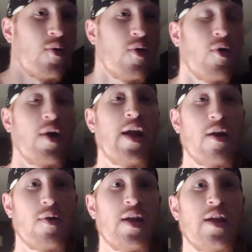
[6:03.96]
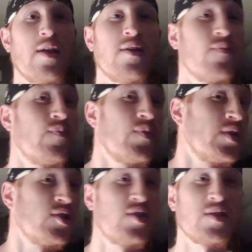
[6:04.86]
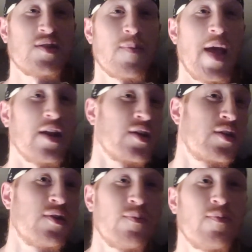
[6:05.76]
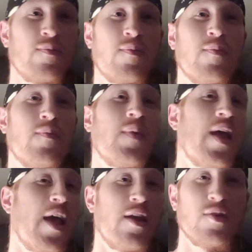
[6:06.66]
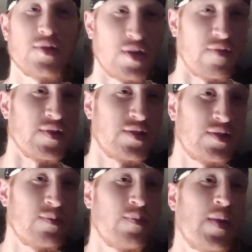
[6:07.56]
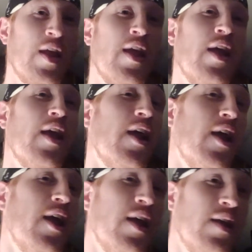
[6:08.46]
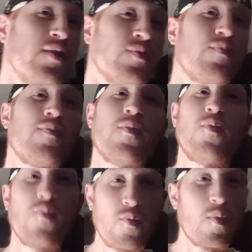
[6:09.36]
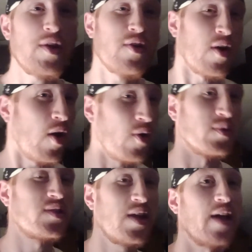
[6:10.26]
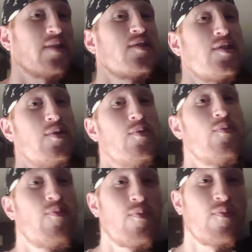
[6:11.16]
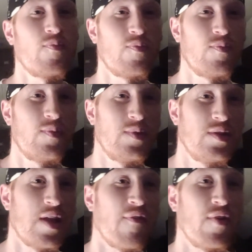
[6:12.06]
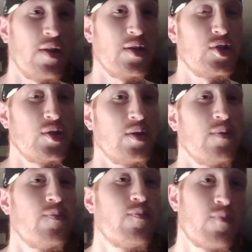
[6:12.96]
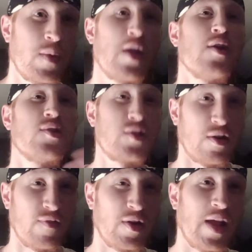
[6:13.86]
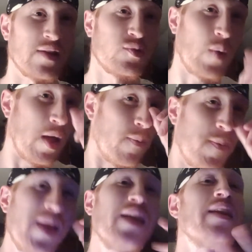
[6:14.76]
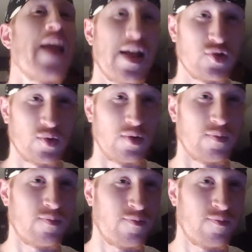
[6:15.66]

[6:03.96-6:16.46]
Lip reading: or Harry Systematic at your service. And when you're a host, yes, you definitely should serve your guests well, but make it natural.